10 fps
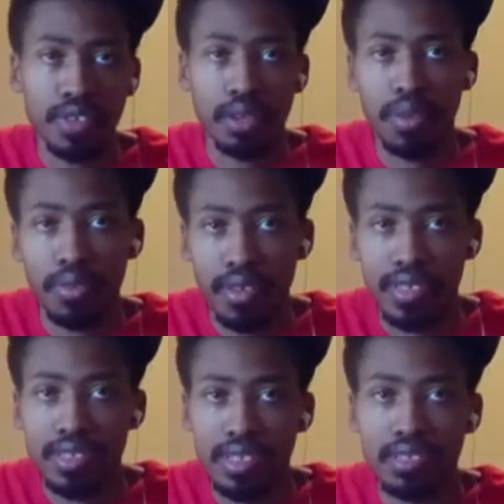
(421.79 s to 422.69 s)
talking about
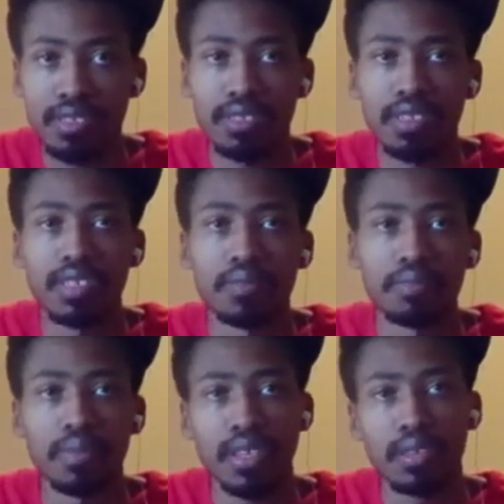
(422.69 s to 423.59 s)
consistency,
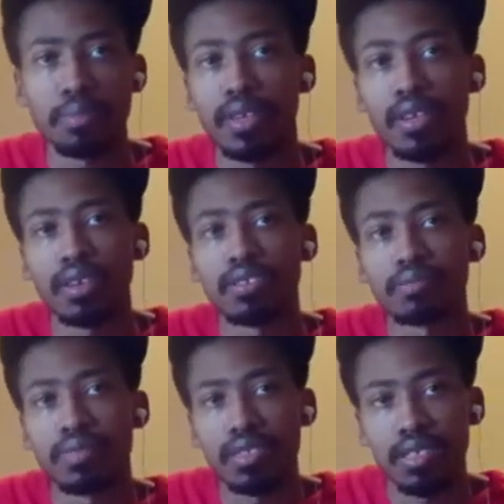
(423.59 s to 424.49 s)
making the
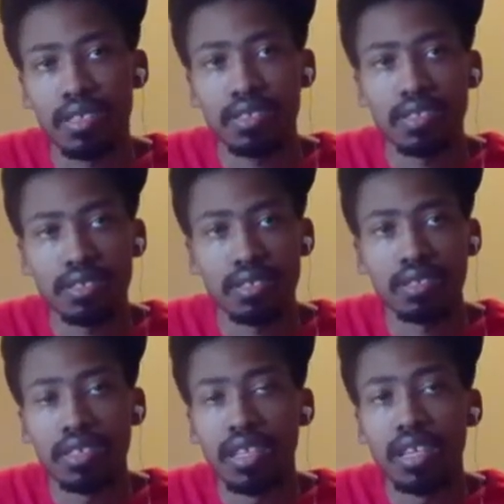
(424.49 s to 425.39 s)
playoffs, being in contention.
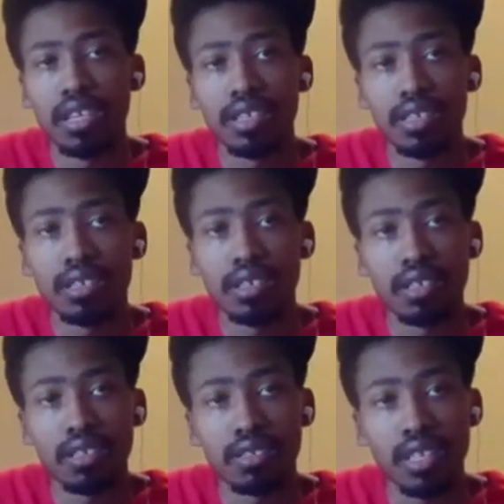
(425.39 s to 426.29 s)

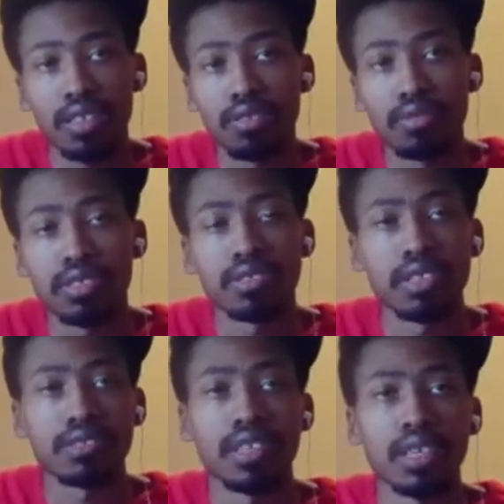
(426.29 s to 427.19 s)
St. Louis is
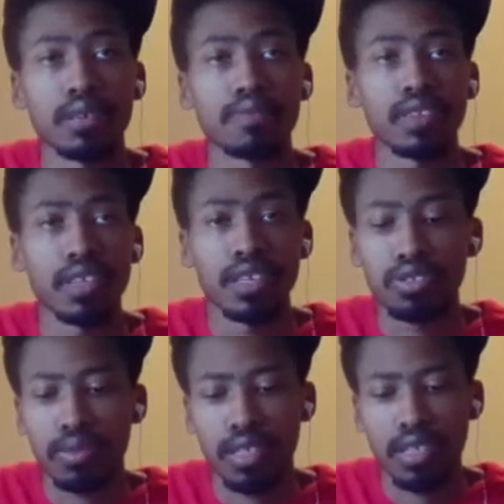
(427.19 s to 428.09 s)
that team for the last
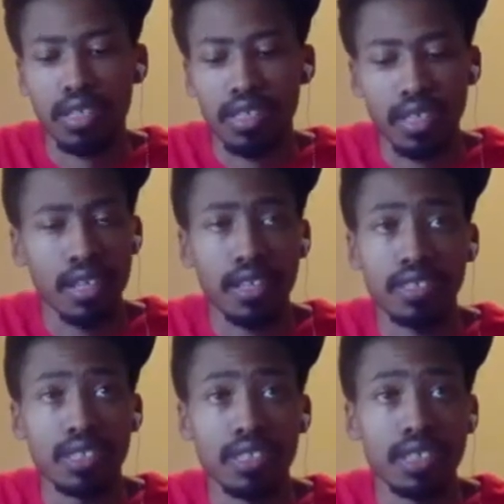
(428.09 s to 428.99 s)
20 years, and they're in
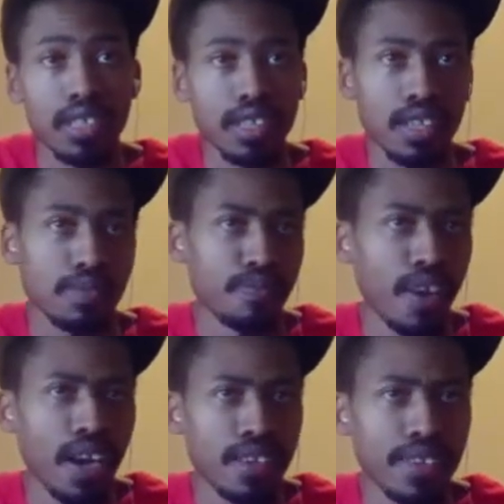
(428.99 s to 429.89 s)
contention again. They
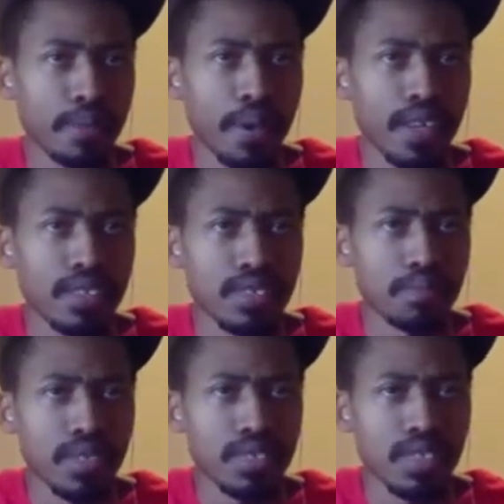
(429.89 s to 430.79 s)
fired their manager
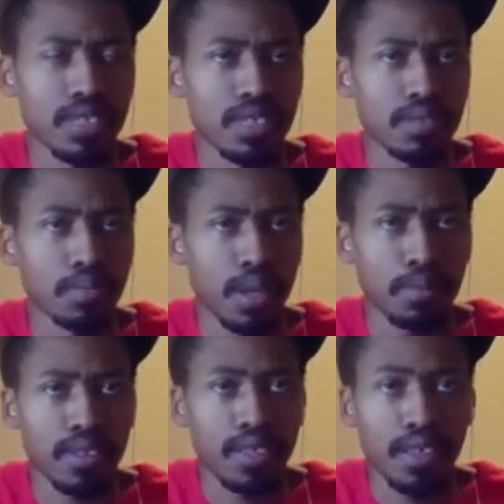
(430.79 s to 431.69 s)
mid-season, Mike
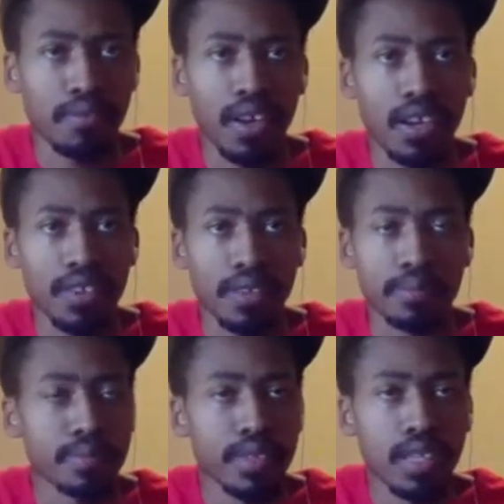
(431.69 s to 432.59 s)
Medina. They fired him,